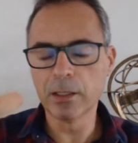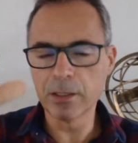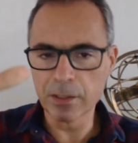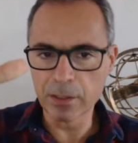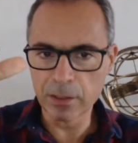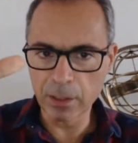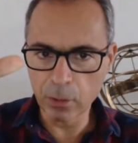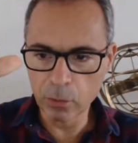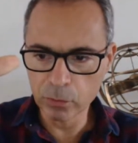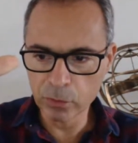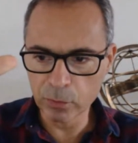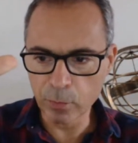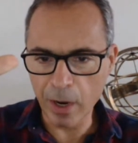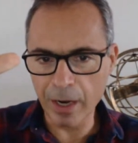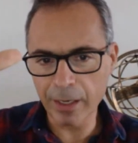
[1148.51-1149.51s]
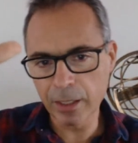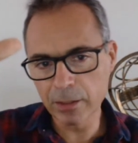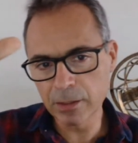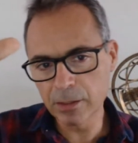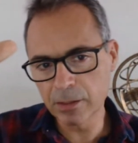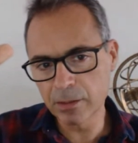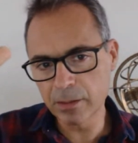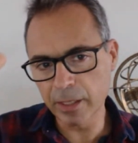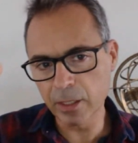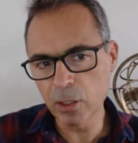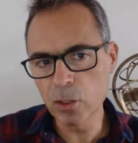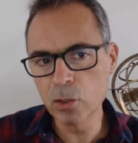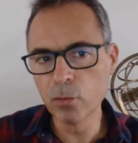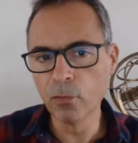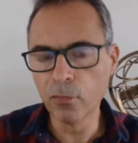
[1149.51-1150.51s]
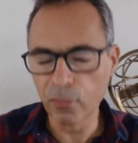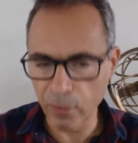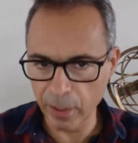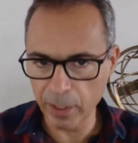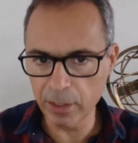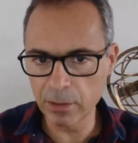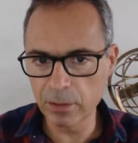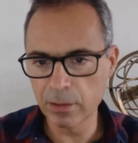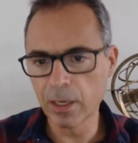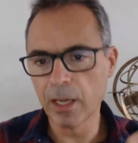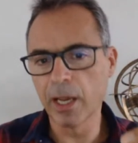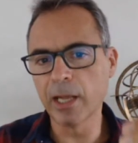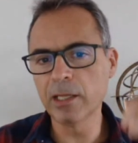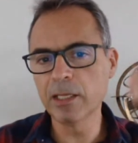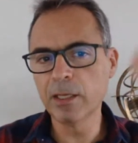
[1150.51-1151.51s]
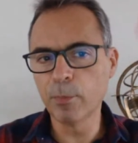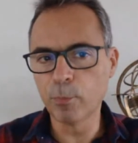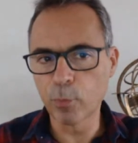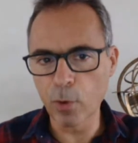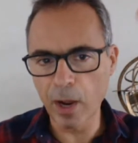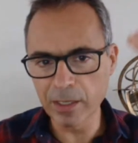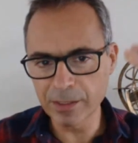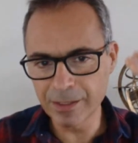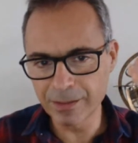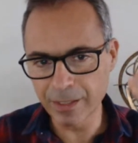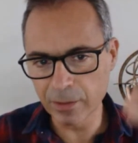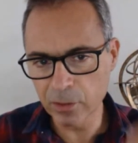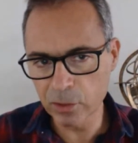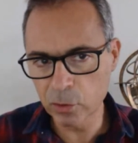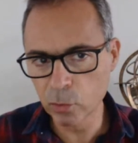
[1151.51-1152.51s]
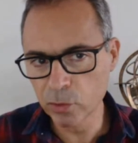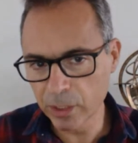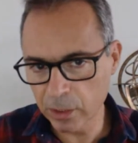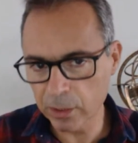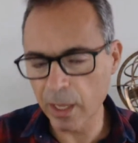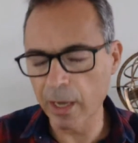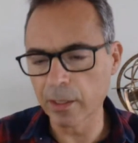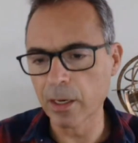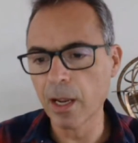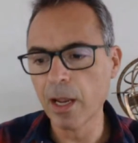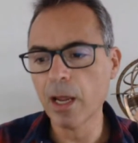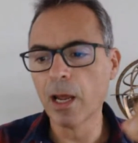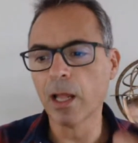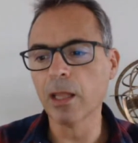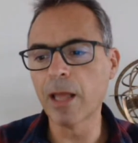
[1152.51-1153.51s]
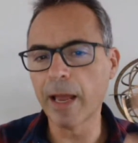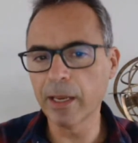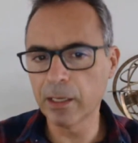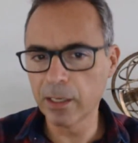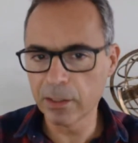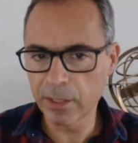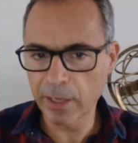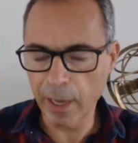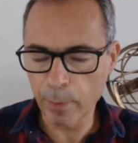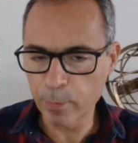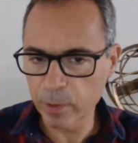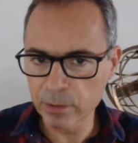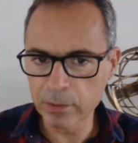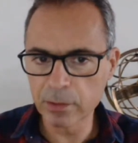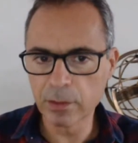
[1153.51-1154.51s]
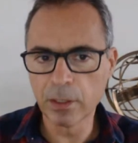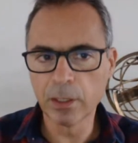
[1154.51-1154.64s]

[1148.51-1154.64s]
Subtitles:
those markets tend to fade and the price tends to decline, like it happened